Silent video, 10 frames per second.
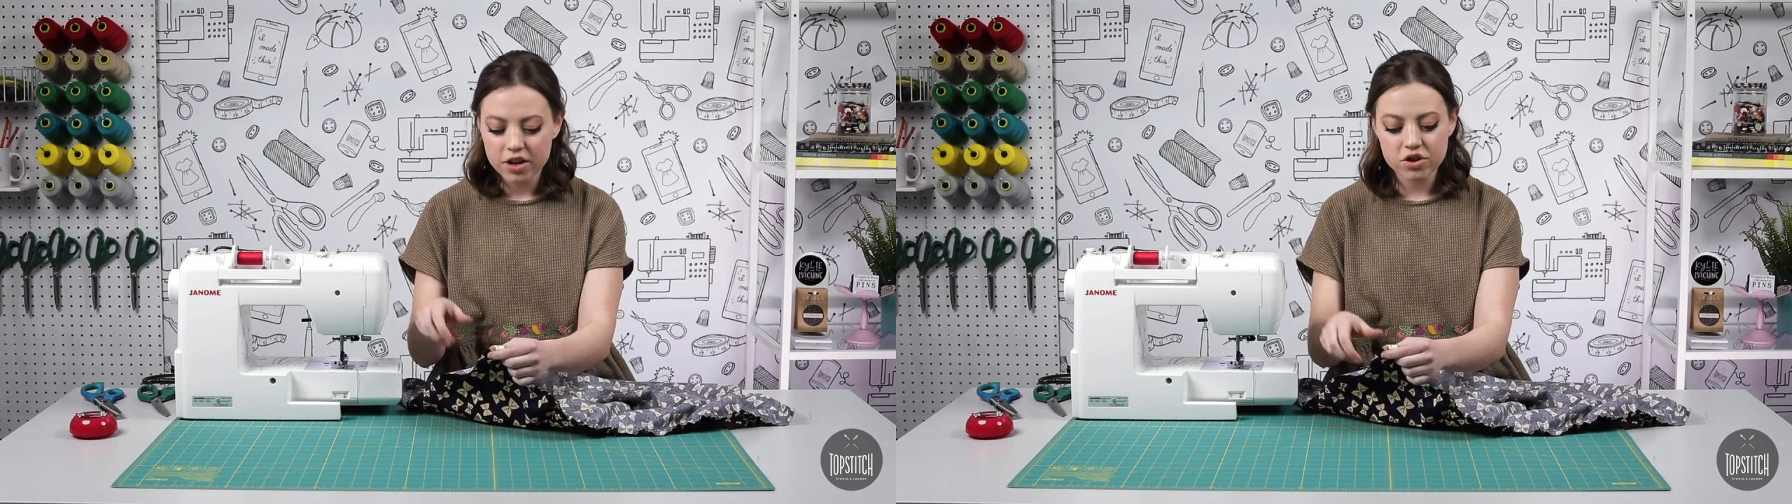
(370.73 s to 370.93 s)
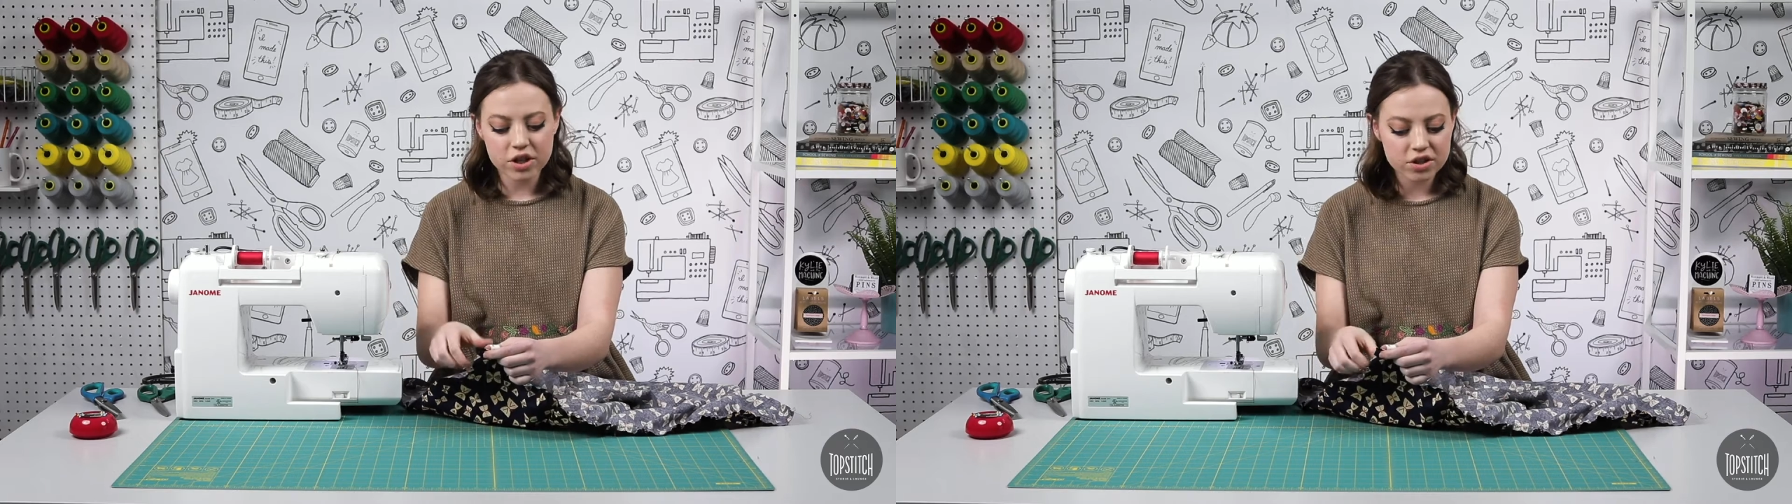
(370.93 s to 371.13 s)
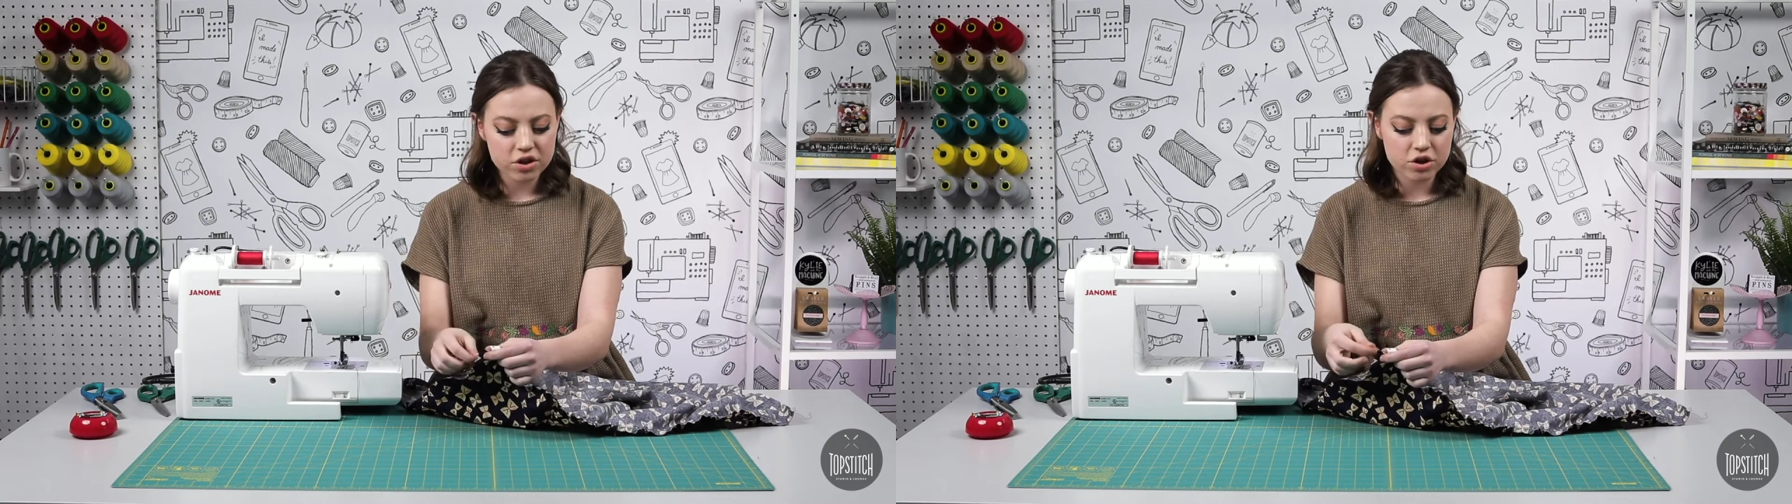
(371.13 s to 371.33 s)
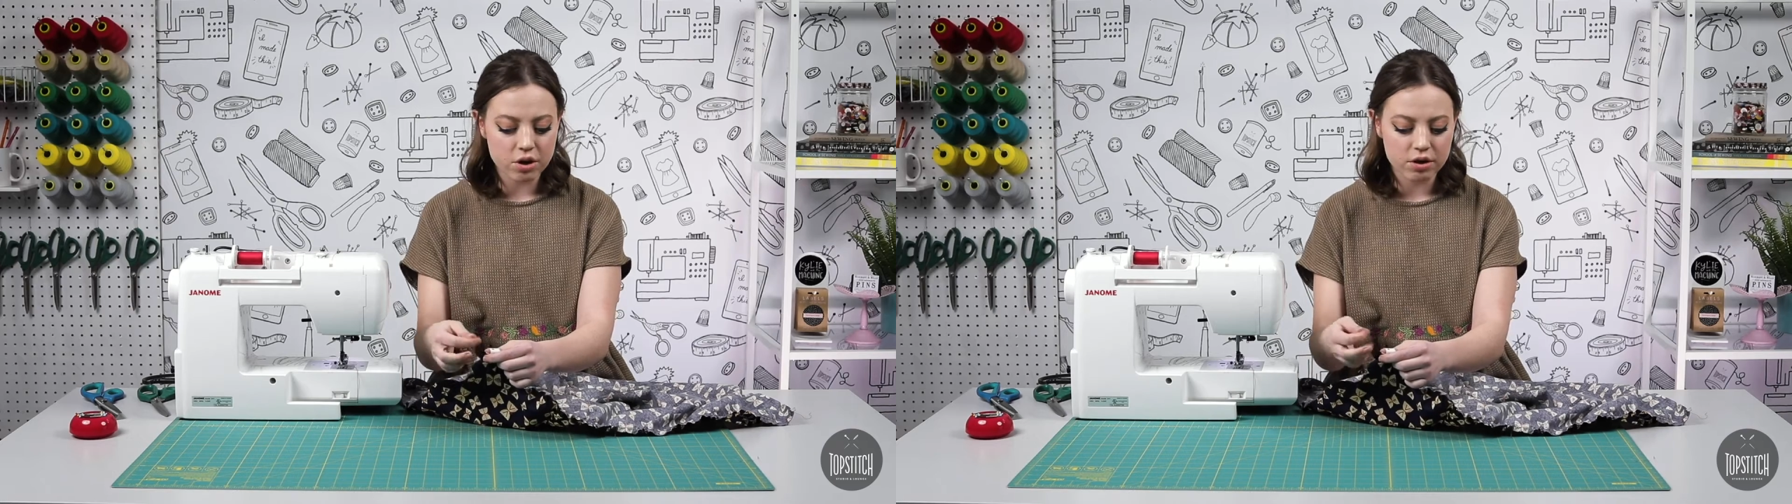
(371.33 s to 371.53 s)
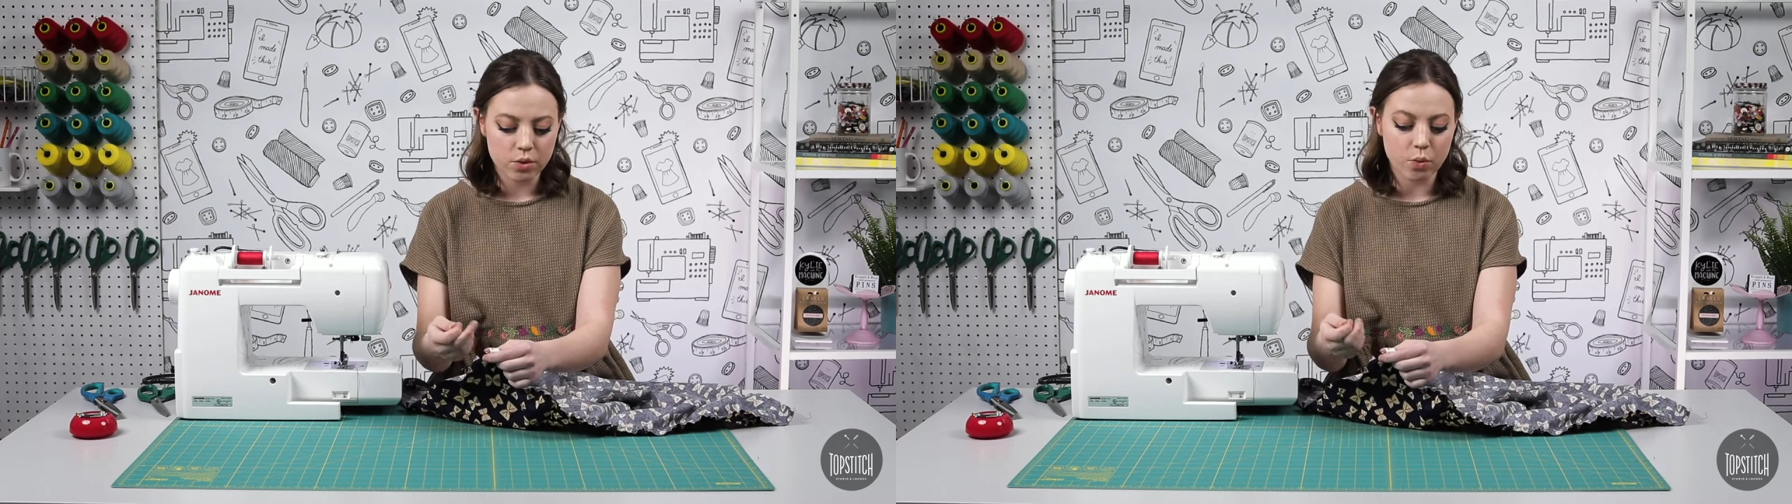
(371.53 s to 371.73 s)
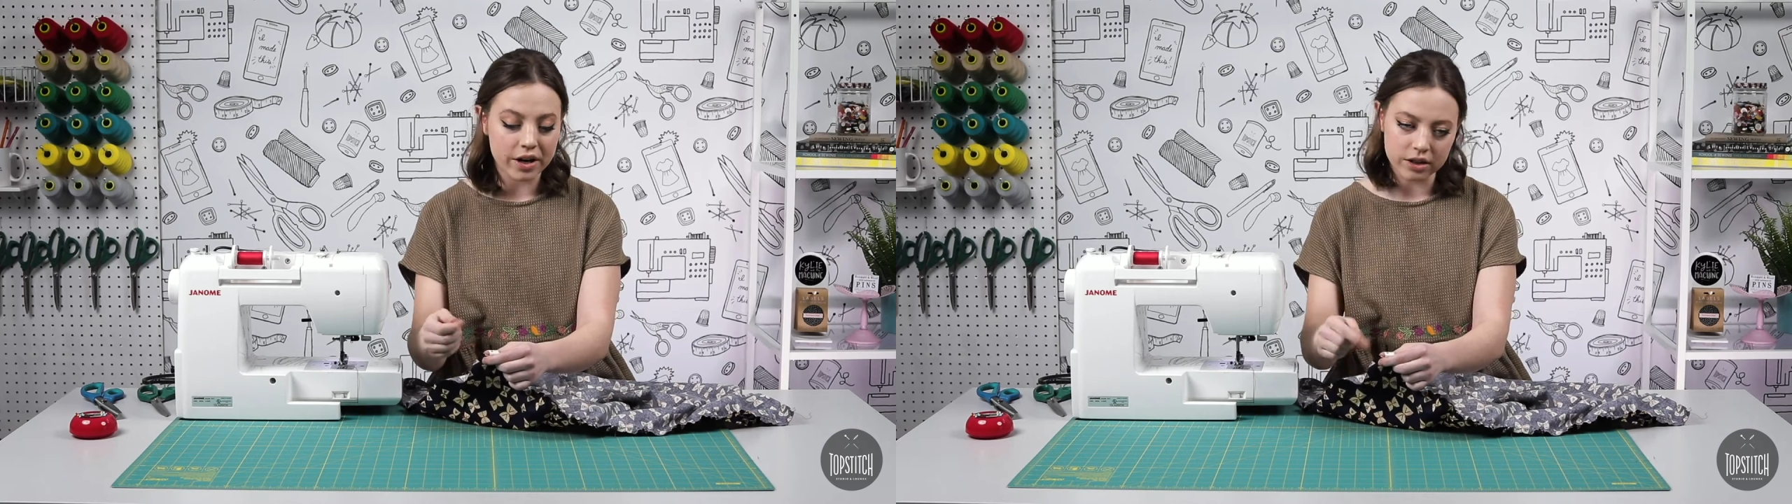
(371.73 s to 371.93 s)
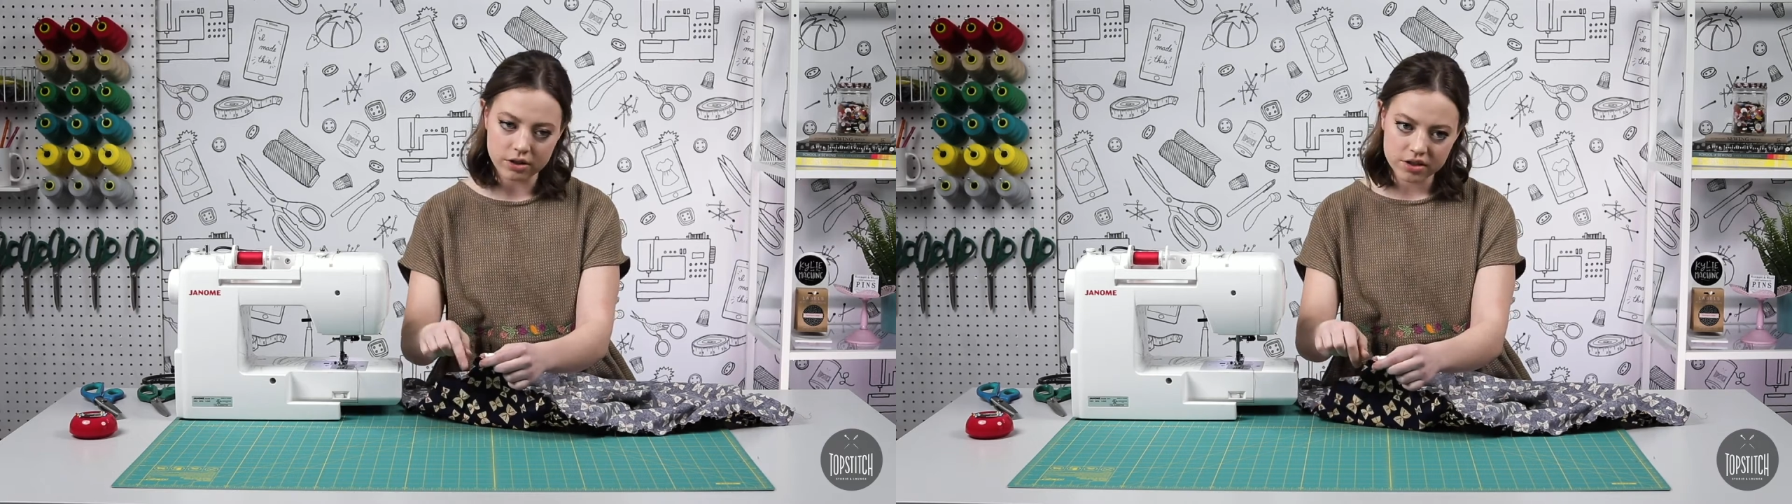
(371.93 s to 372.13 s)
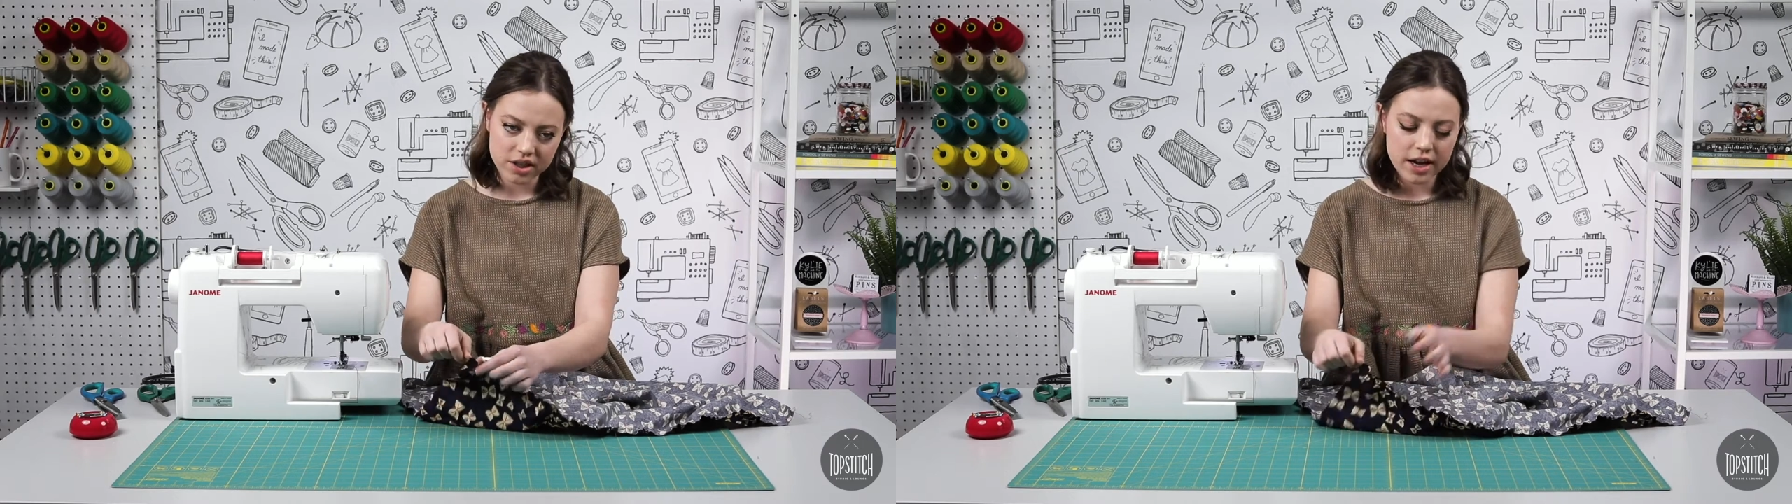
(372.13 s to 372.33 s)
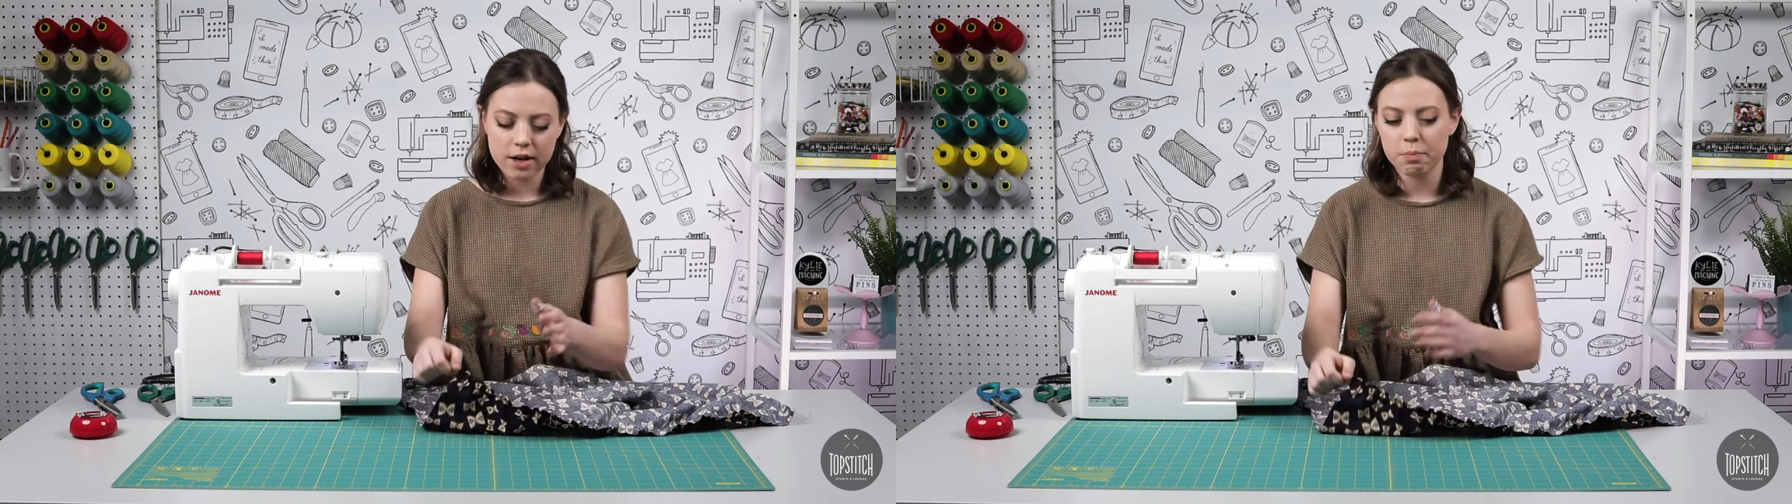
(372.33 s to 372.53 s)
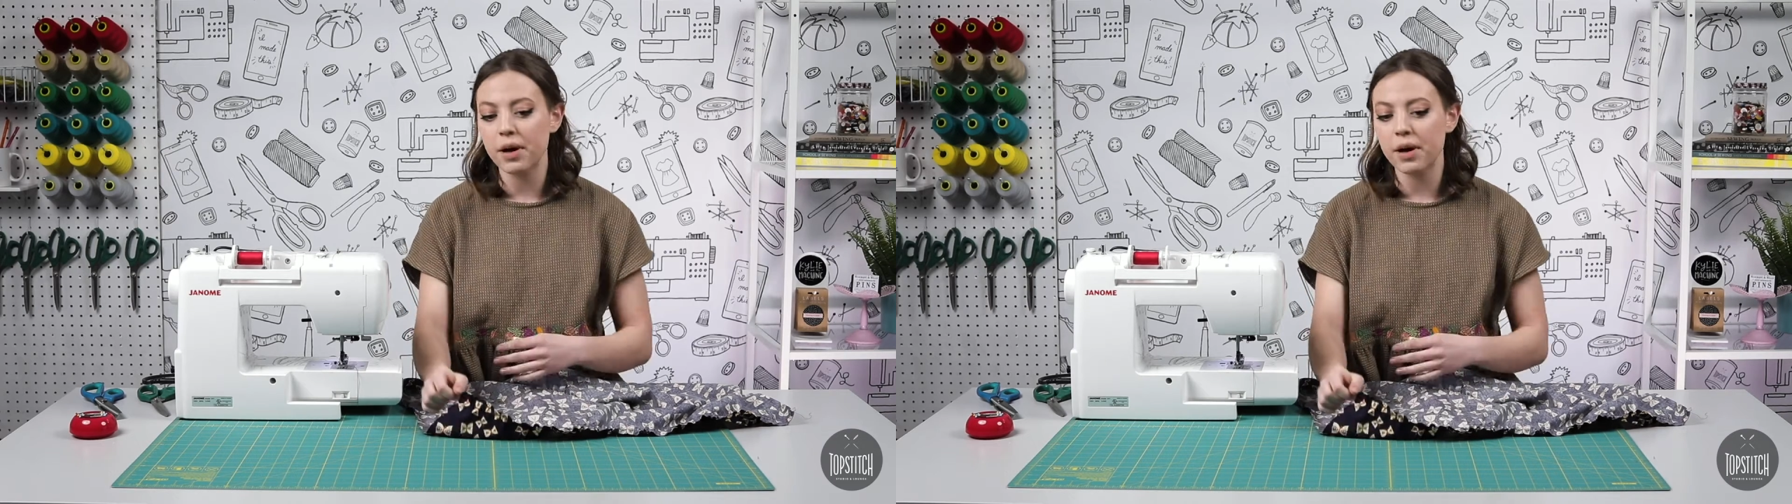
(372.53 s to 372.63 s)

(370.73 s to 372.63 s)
just to show you what it looks like,